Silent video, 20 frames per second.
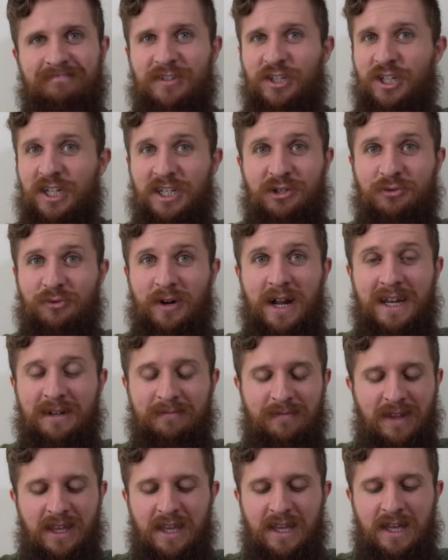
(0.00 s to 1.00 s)
just
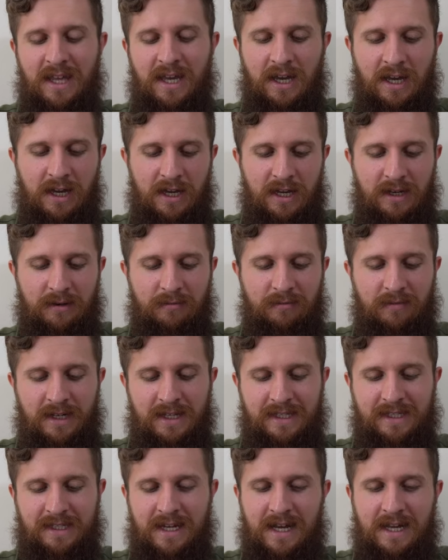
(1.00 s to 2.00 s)
right.
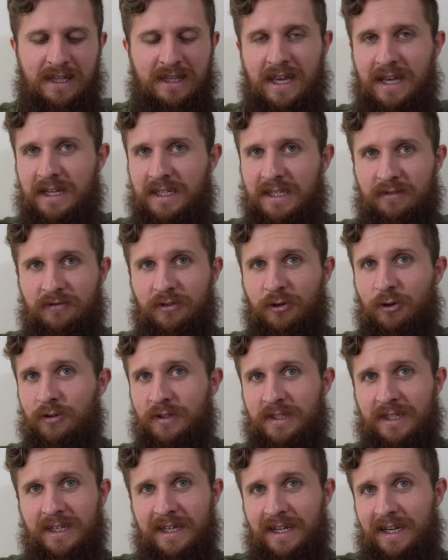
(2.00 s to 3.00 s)
It's not that
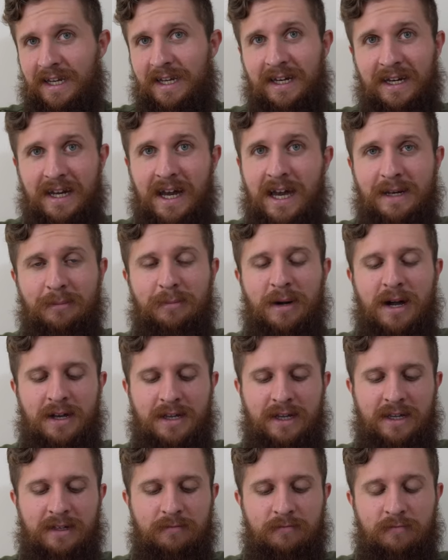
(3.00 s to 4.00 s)
difficult to get in and out of
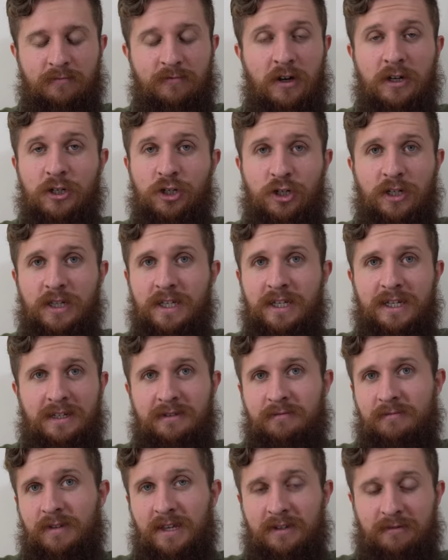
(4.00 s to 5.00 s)
pocket. Functionally,
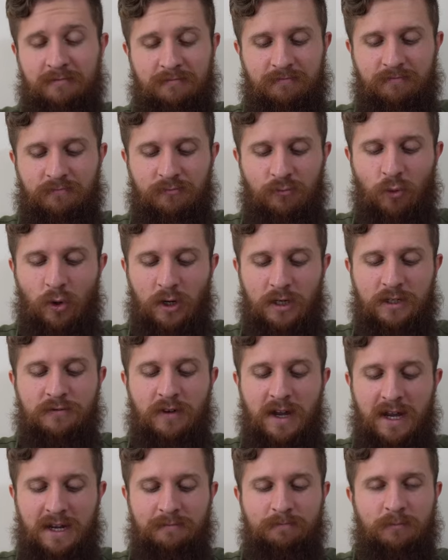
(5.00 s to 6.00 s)
it works
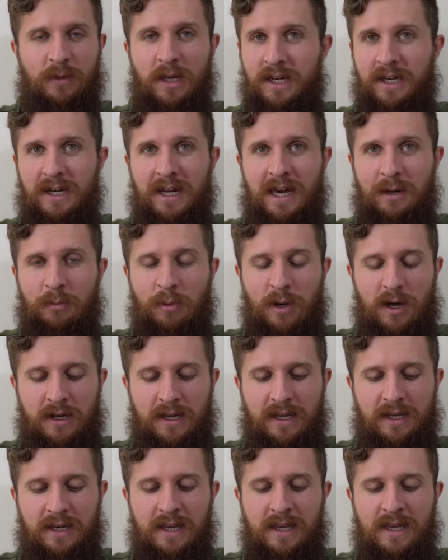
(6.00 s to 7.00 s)
fine in and out of
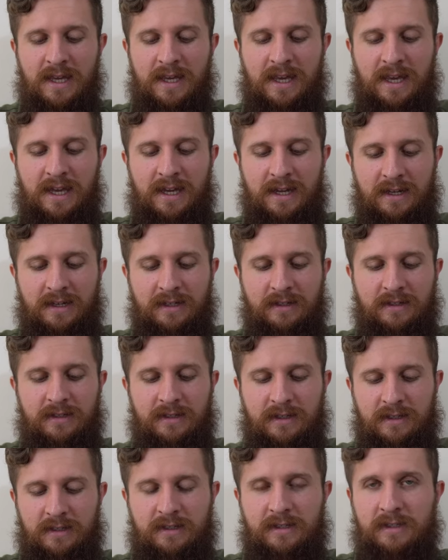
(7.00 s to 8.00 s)
pocket, and
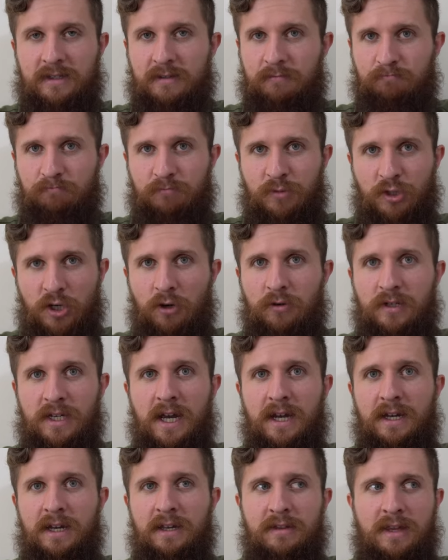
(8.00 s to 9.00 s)
it's so
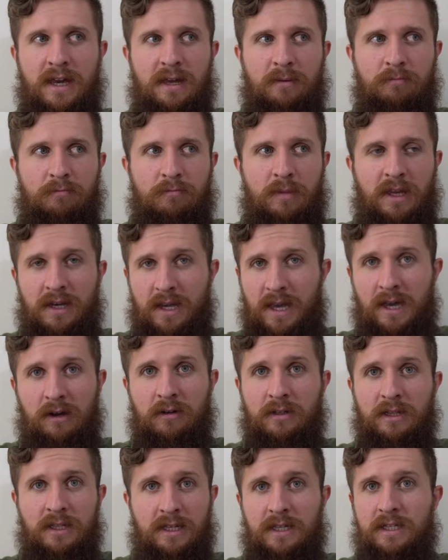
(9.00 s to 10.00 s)
tiny that
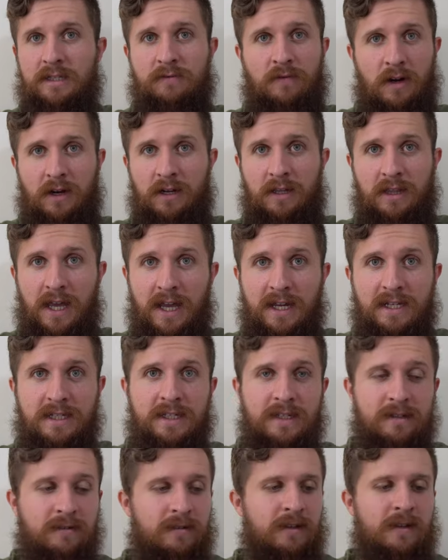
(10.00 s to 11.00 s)
inherently it's very
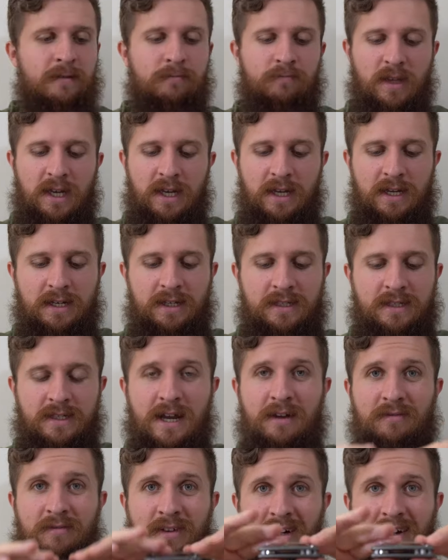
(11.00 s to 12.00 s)
light, and it's
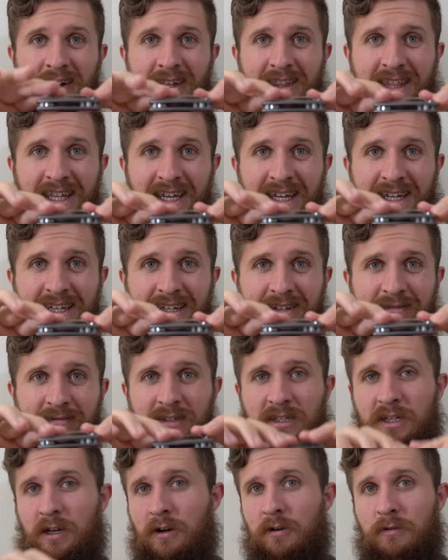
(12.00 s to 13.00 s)
not very thick,
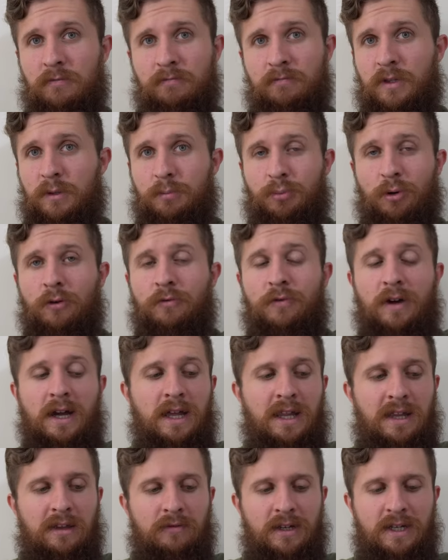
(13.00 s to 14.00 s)
so the
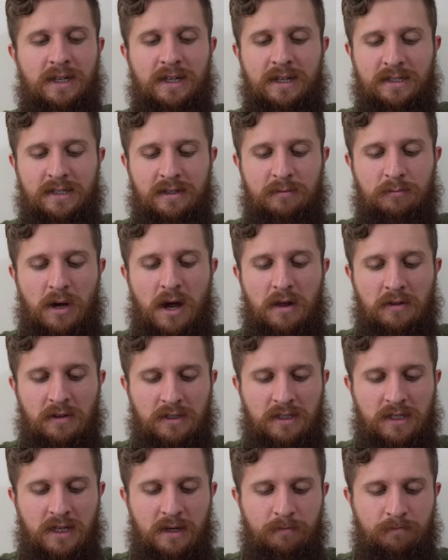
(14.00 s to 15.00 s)
profile of it isn't
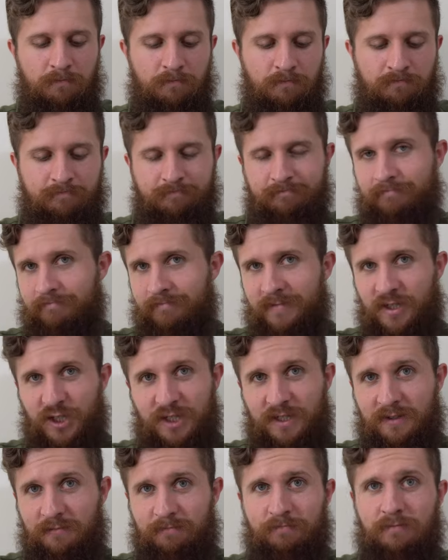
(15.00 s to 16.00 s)
bothersome. It's
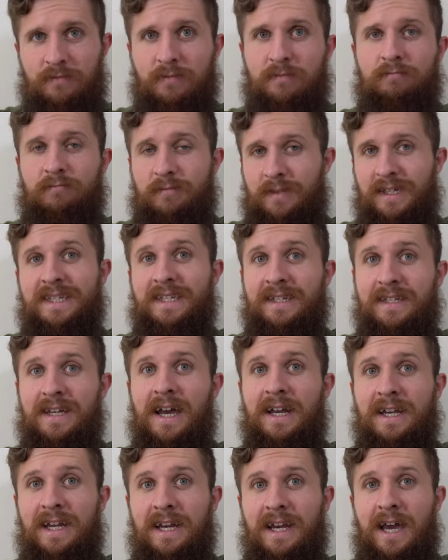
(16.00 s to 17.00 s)
just, it's a
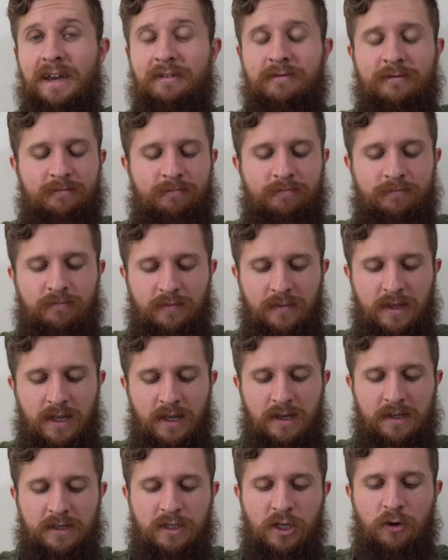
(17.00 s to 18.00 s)
tiny knife.
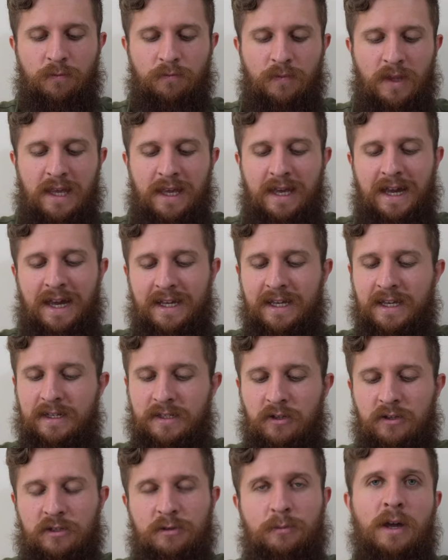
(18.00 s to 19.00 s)
So I
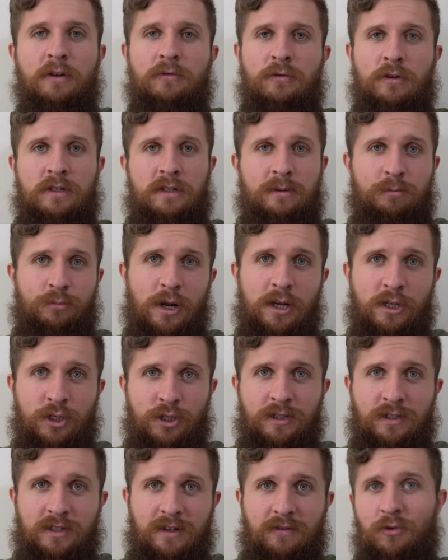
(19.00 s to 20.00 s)
guess those are my first
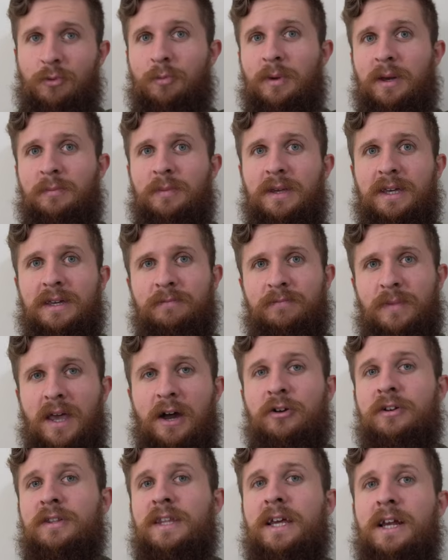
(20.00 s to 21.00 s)
impressions of the McBee.
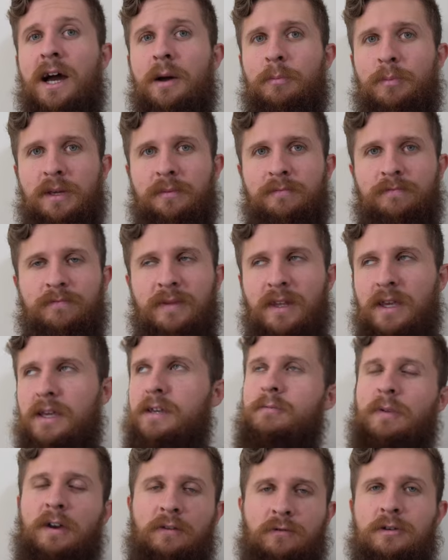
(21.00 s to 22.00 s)
How could they not be?
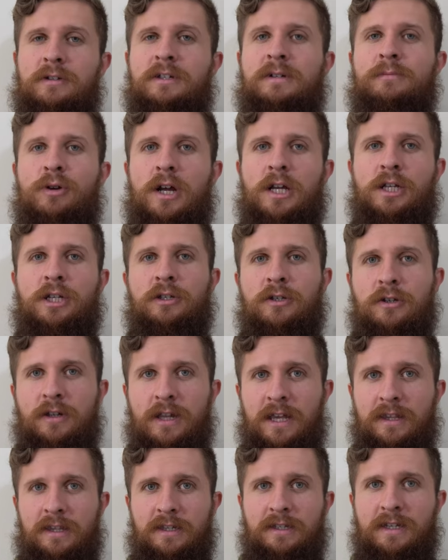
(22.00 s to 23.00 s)
My first impressions are
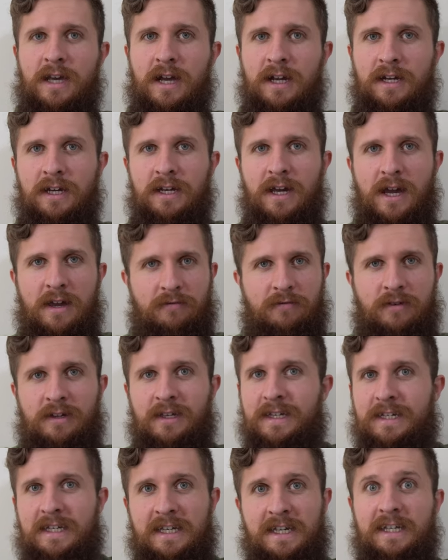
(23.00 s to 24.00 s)
that this tiny knife
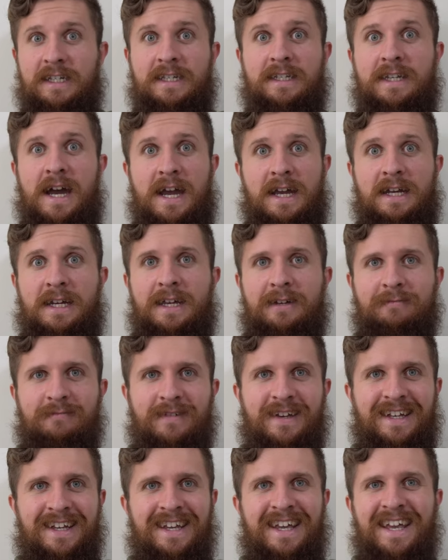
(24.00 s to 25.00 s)
is tiny.
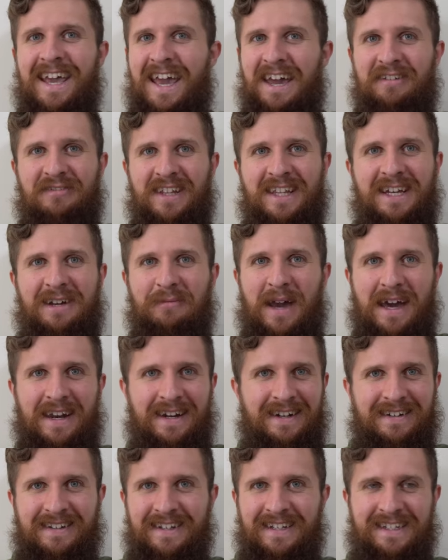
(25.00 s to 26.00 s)
Everything
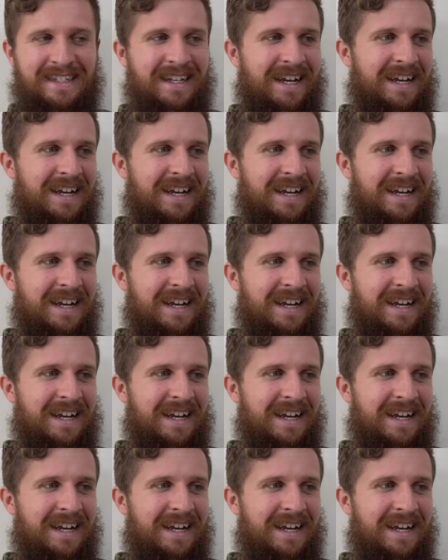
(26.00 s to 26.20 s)
about it is